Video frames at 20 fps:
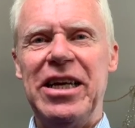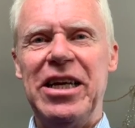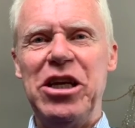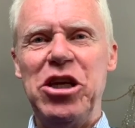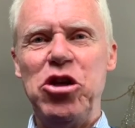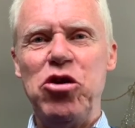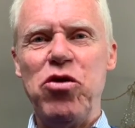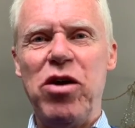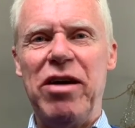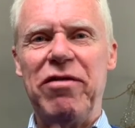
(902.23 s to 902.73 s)

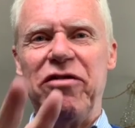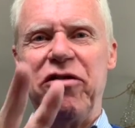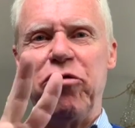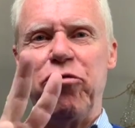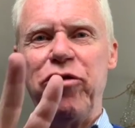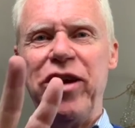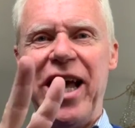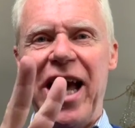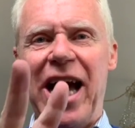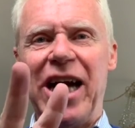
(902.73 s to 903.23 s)
you have
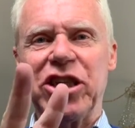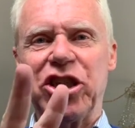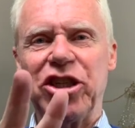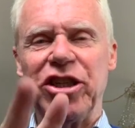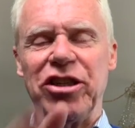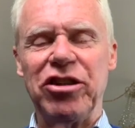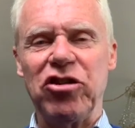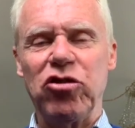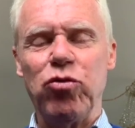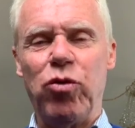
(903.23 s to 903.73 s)
three
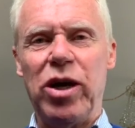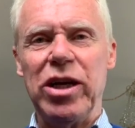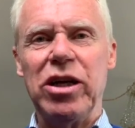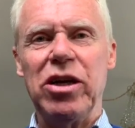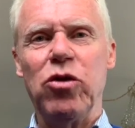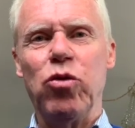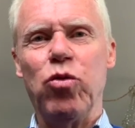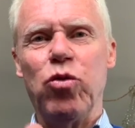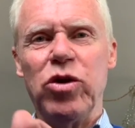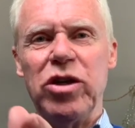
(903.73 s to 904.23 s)
actions.
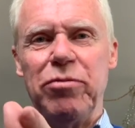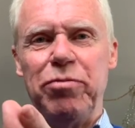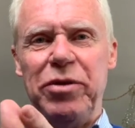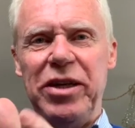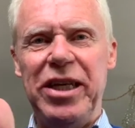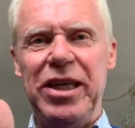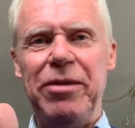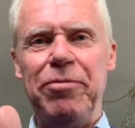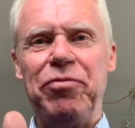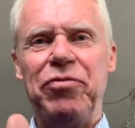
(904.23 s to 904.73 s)
One would
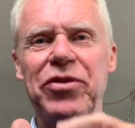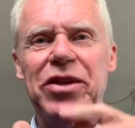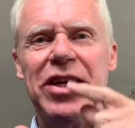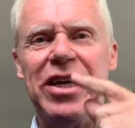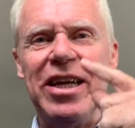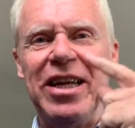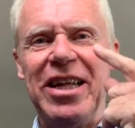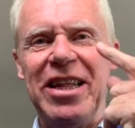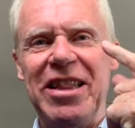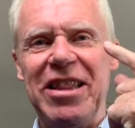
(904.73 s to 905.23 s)
be
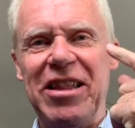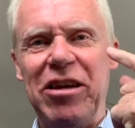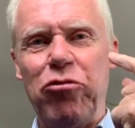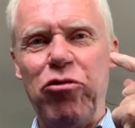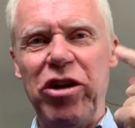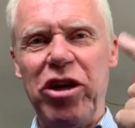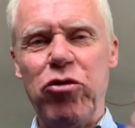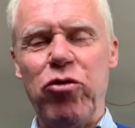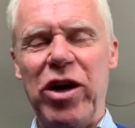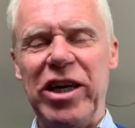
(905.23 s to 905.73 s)
the
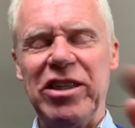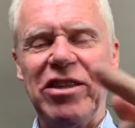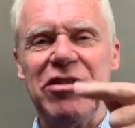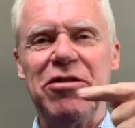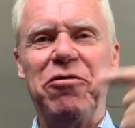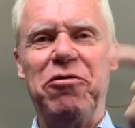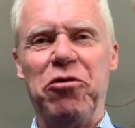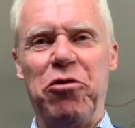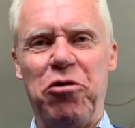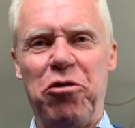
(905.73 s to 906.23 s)
request
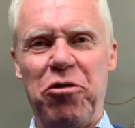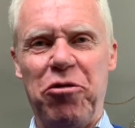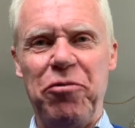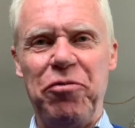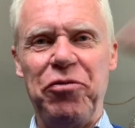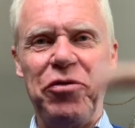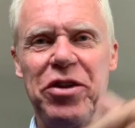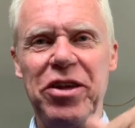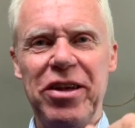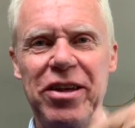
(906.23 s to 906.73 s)
for
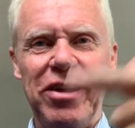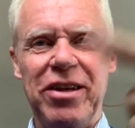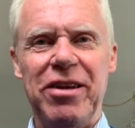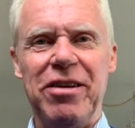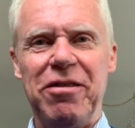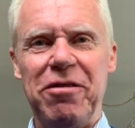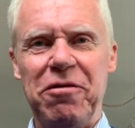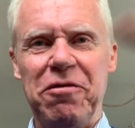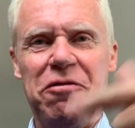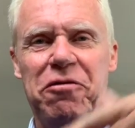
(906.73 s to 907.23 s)

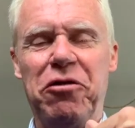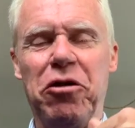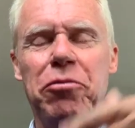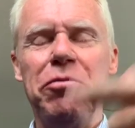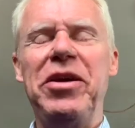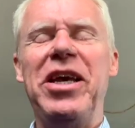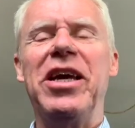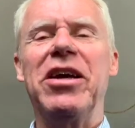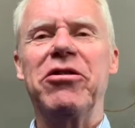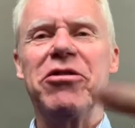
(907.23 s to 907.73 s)

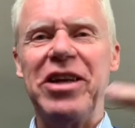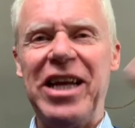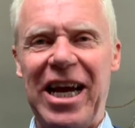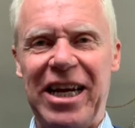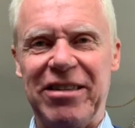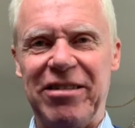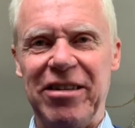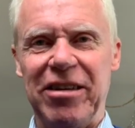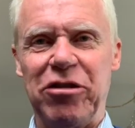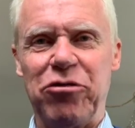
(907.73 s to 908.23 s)
being
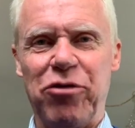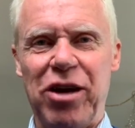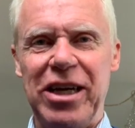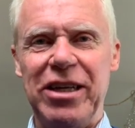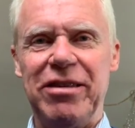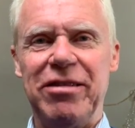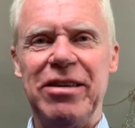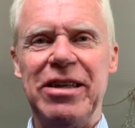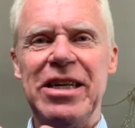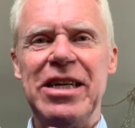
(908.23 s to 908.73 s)
connected,
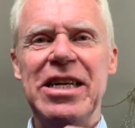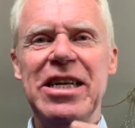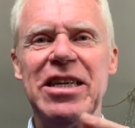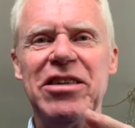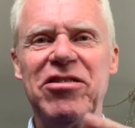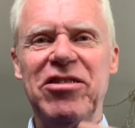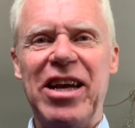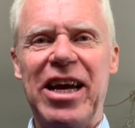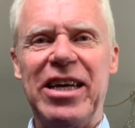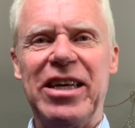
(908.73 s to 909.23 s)
right?
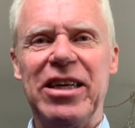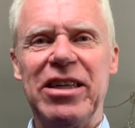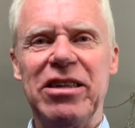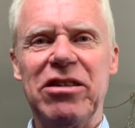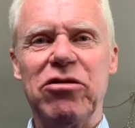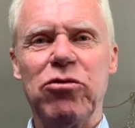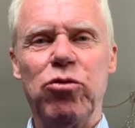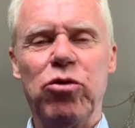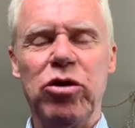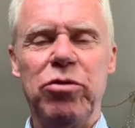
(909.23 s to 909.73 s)

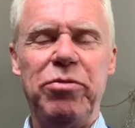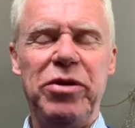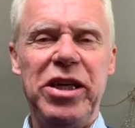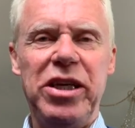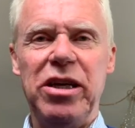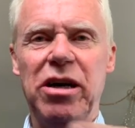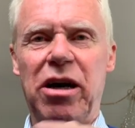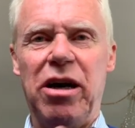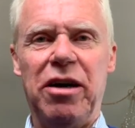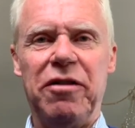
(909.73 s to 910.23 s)
Second would
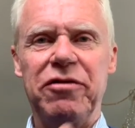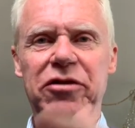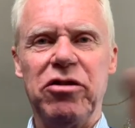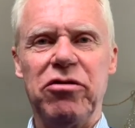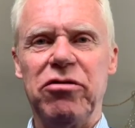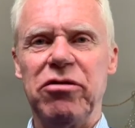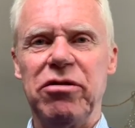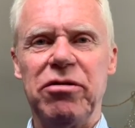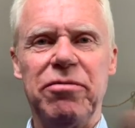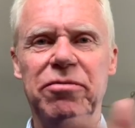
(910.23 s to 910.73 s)
be
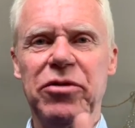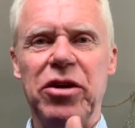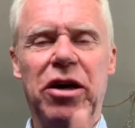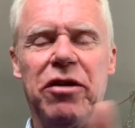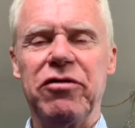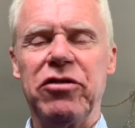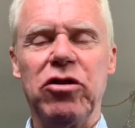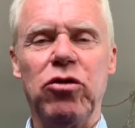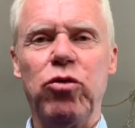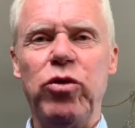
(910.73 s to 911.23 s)
after
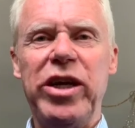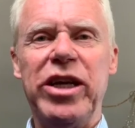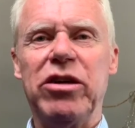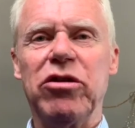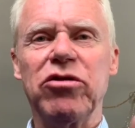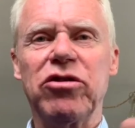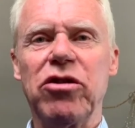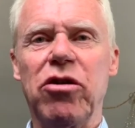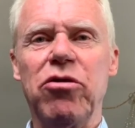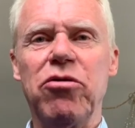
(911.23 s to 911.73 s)
a week
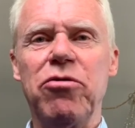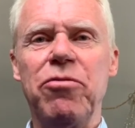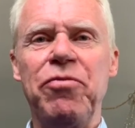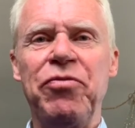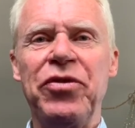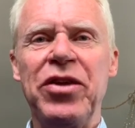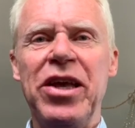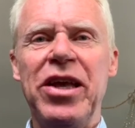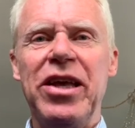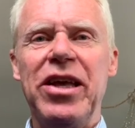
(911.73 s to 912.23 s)
or so,
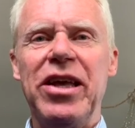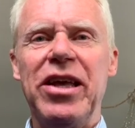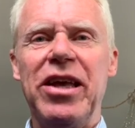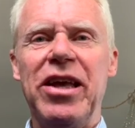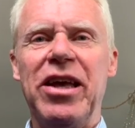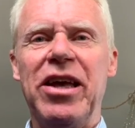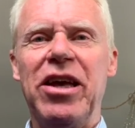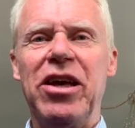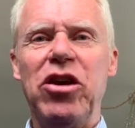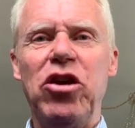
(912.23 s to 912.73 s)

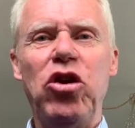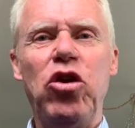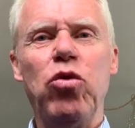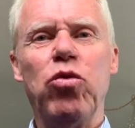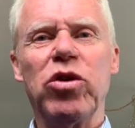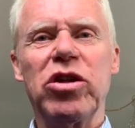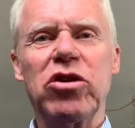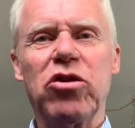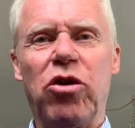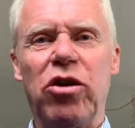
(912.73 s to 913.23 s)
you
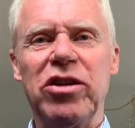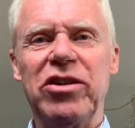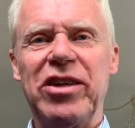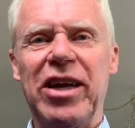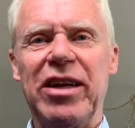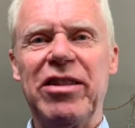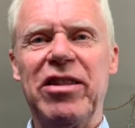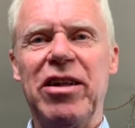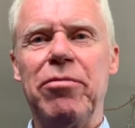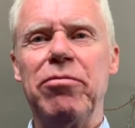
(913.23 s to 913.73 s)
would
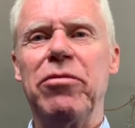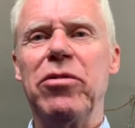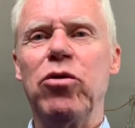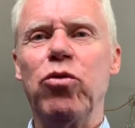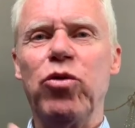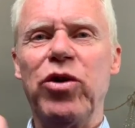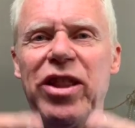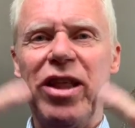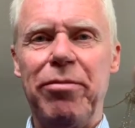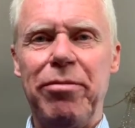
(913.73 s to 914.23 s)
contact them
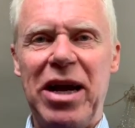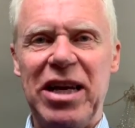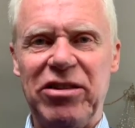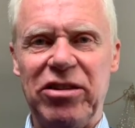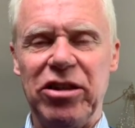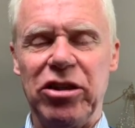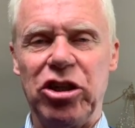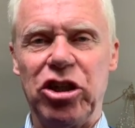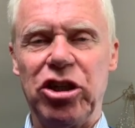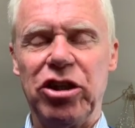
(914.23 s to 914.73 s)
with a
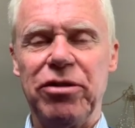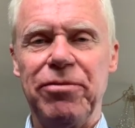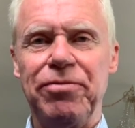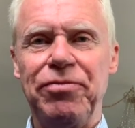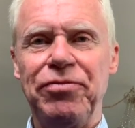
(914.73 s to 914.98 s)
message,